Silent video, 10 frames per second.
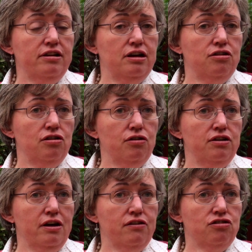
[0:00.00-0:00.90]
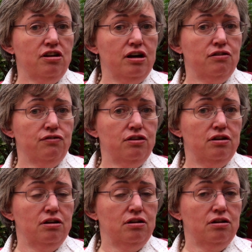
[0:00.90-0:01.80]
lady on the other side of
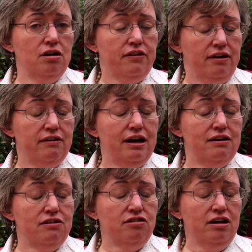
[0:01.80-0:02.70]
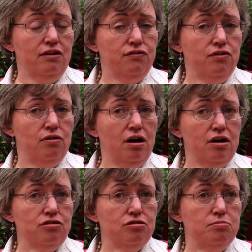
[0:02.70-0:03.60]
the other end of the telephone
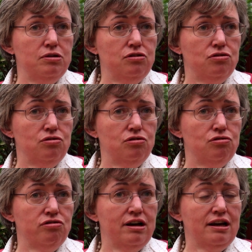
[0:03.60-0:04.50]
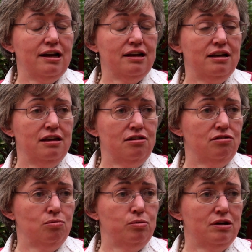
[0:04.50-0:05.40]
asked me to try and get Keith
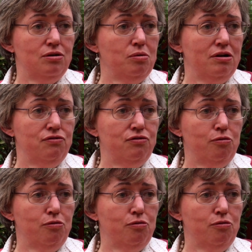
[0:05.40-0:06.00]
into weird and wonderful